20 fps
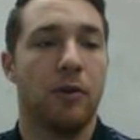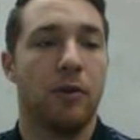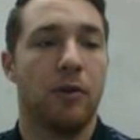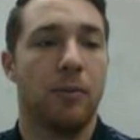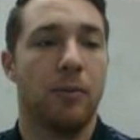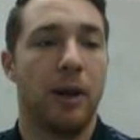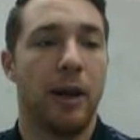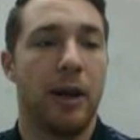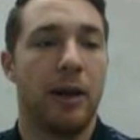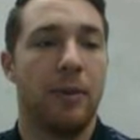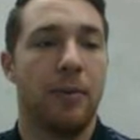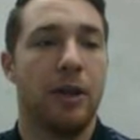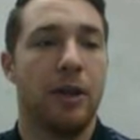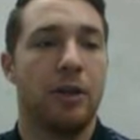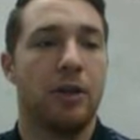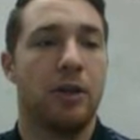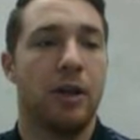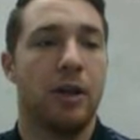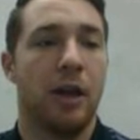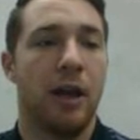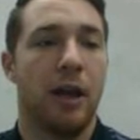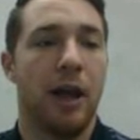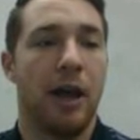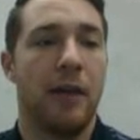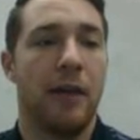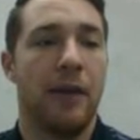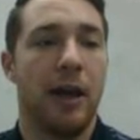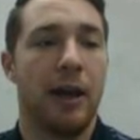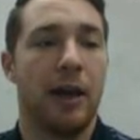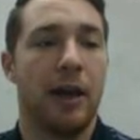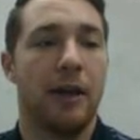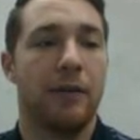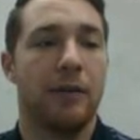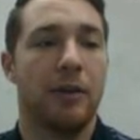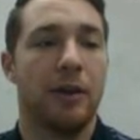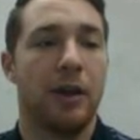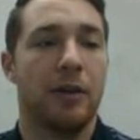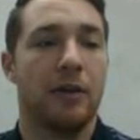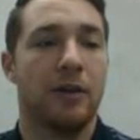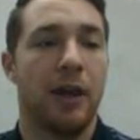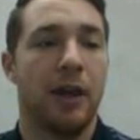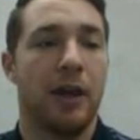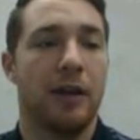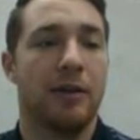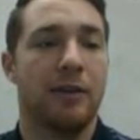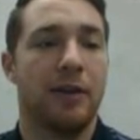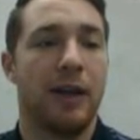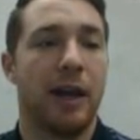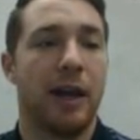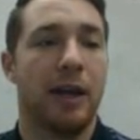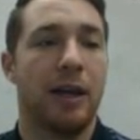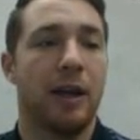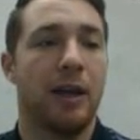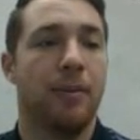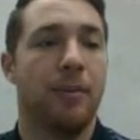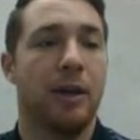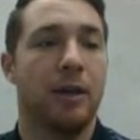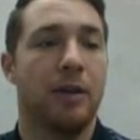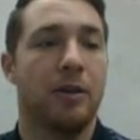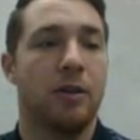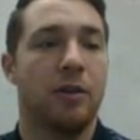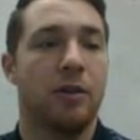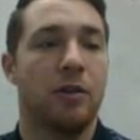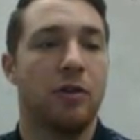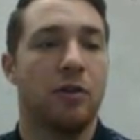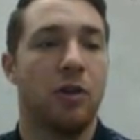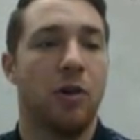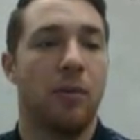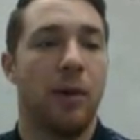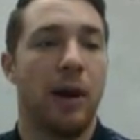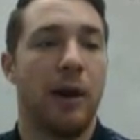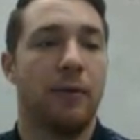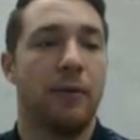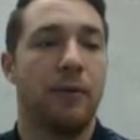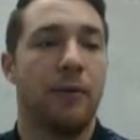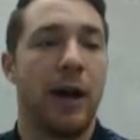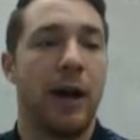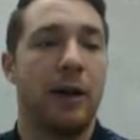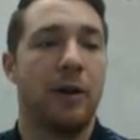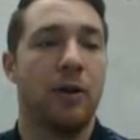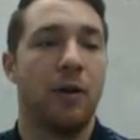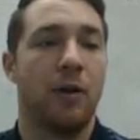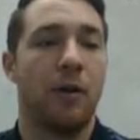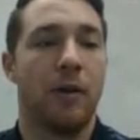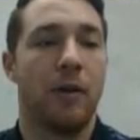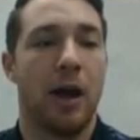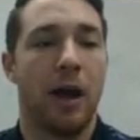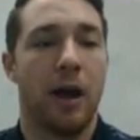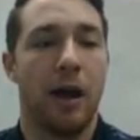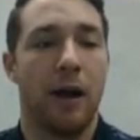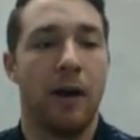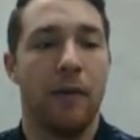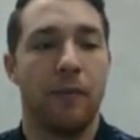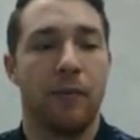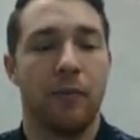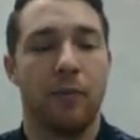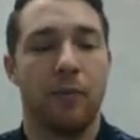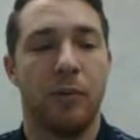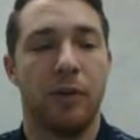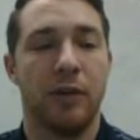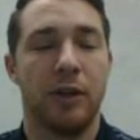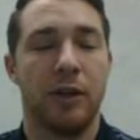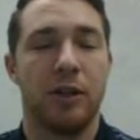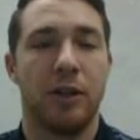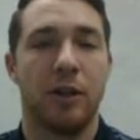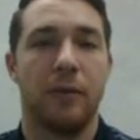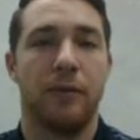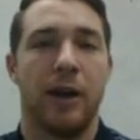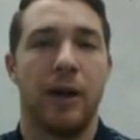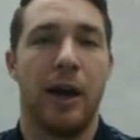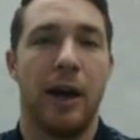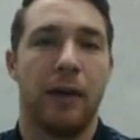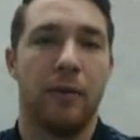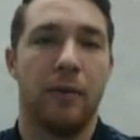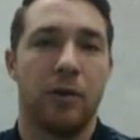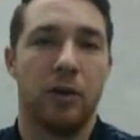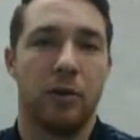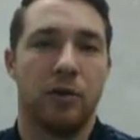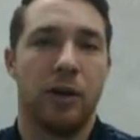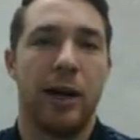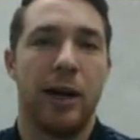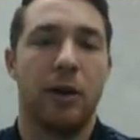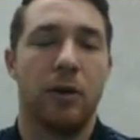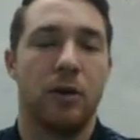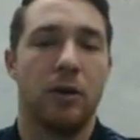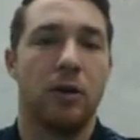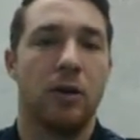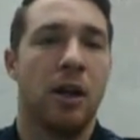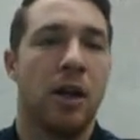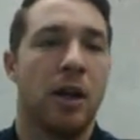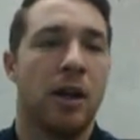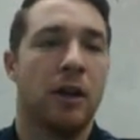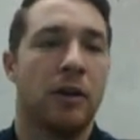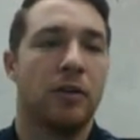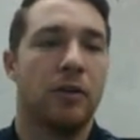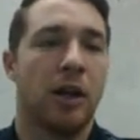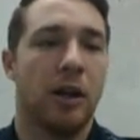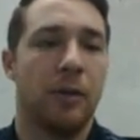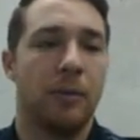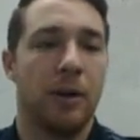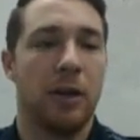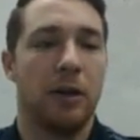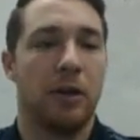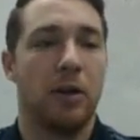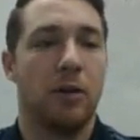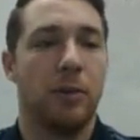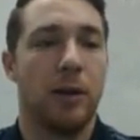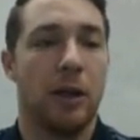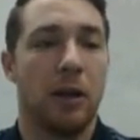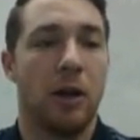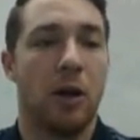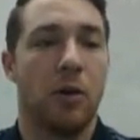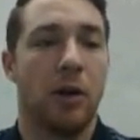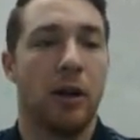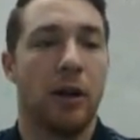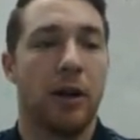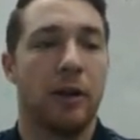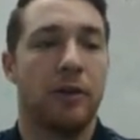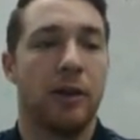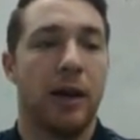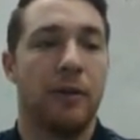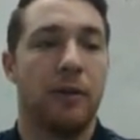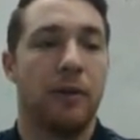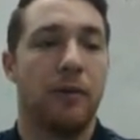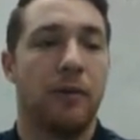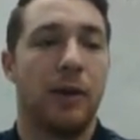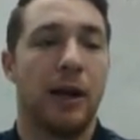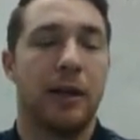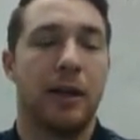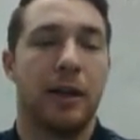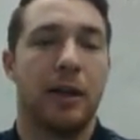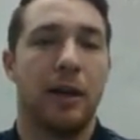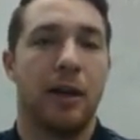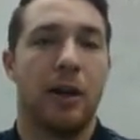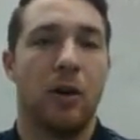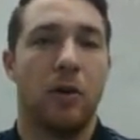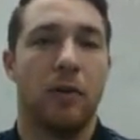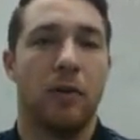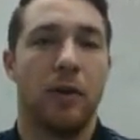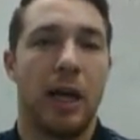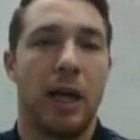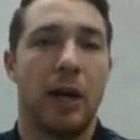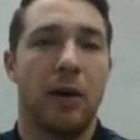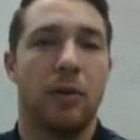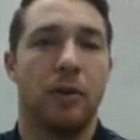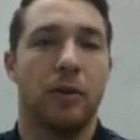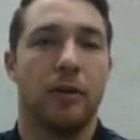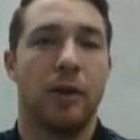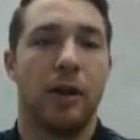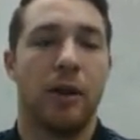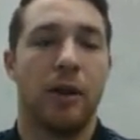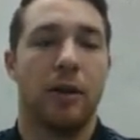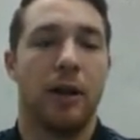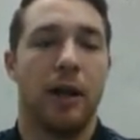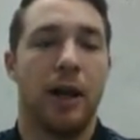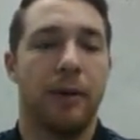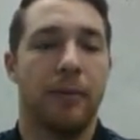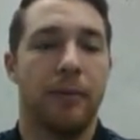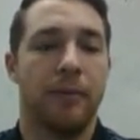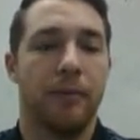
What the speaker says: from my image, and that gives us a second image. So my final position of that triangle is going to be a little bit lower because I reflected it over that horizontal line.